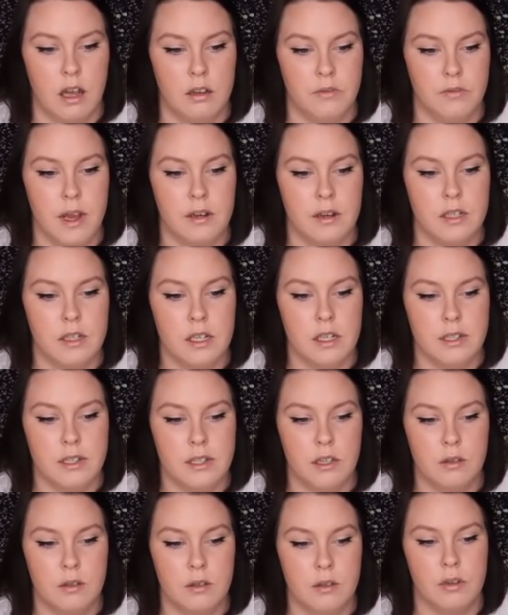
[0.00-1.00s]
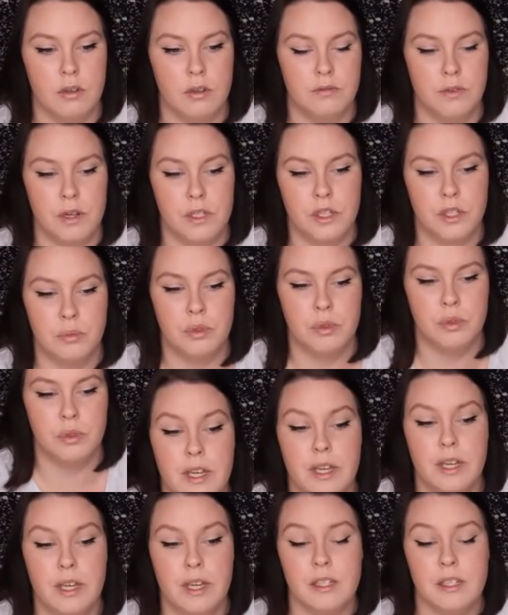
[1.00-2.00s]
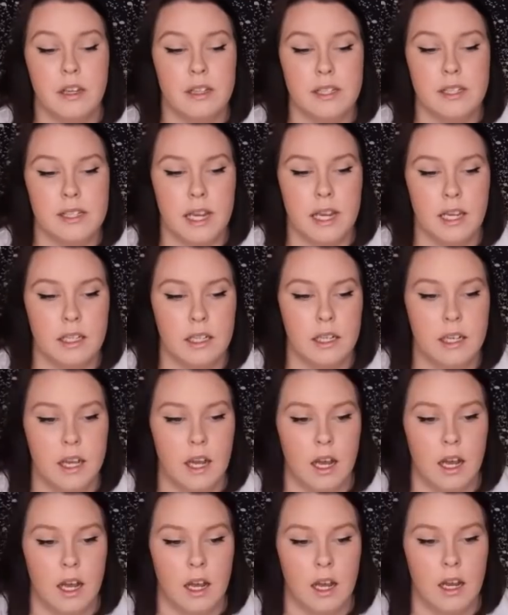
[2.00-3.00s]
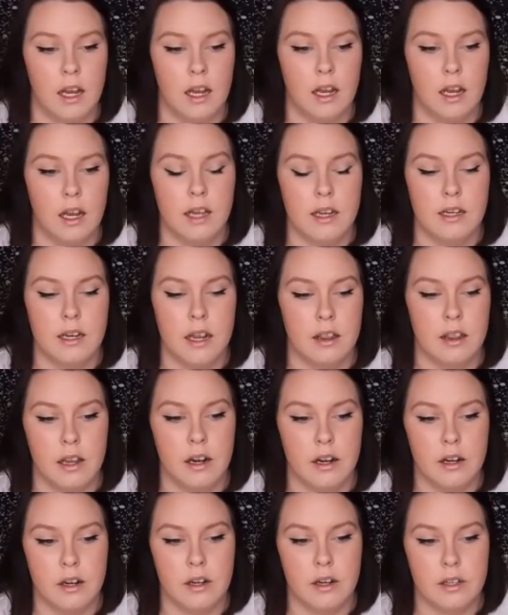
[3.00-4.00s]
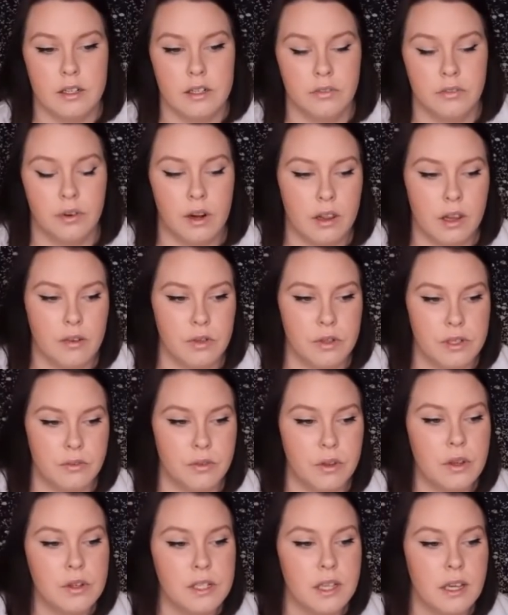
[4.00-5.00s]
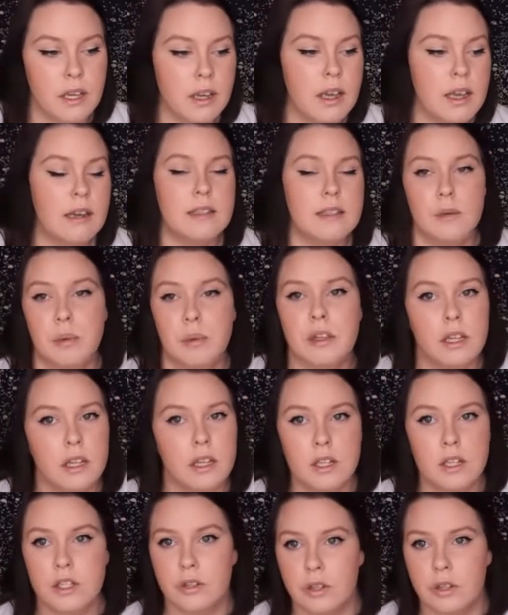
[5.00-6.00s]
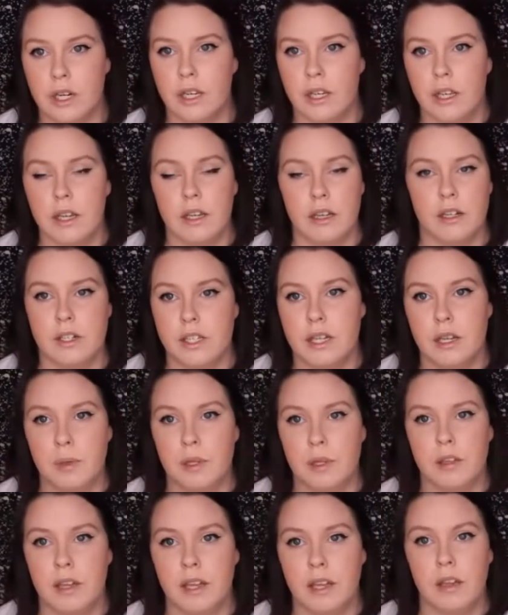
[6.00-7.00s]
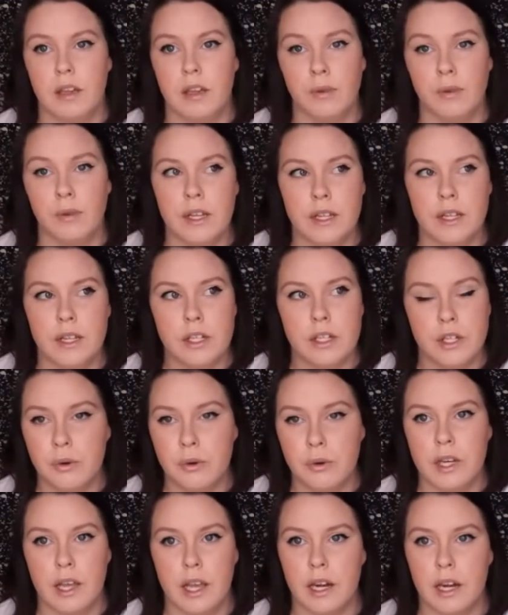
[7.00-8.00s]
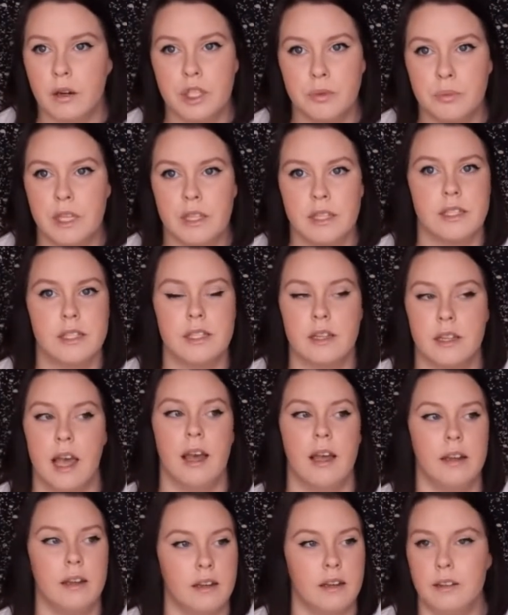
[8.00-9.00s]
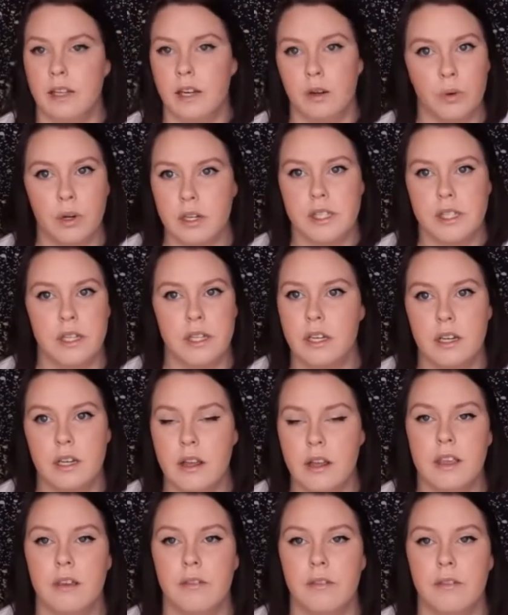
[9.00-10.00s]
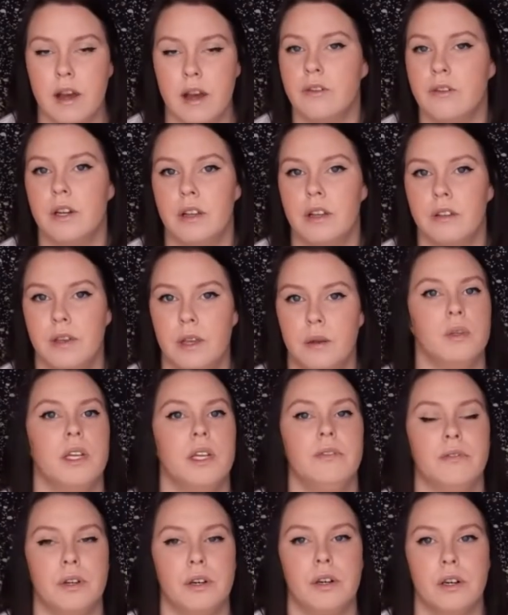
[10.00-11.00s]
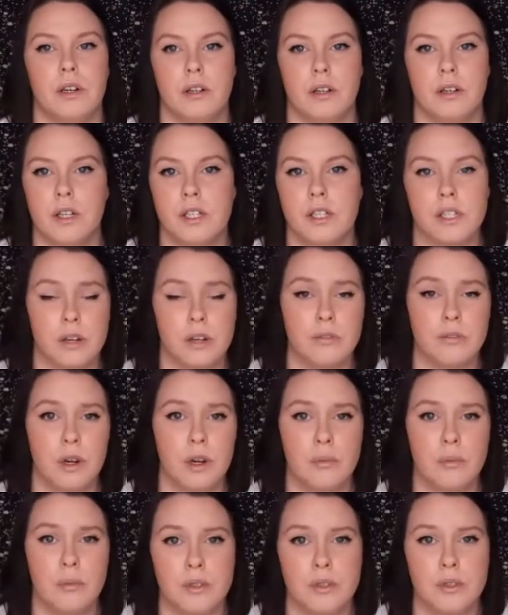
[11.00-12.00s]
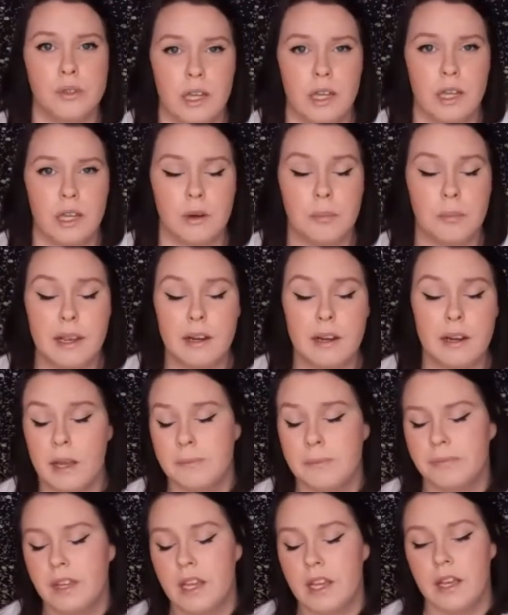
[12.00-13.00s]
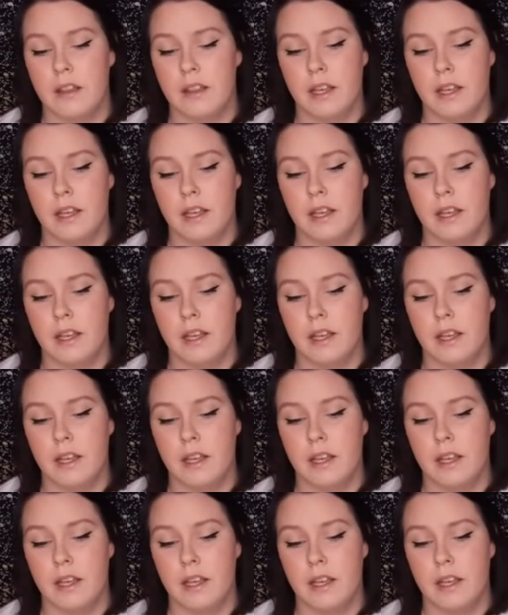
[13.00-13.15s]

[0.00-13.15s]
Unfounded doesn't equal false you believe. It depends on the state, and there are different levels of closing. Typically, there's three. There's typically, like in Florida, there's no indicator, which means that there was nothing found in the family for concern for abuse, neglect, or abandonment.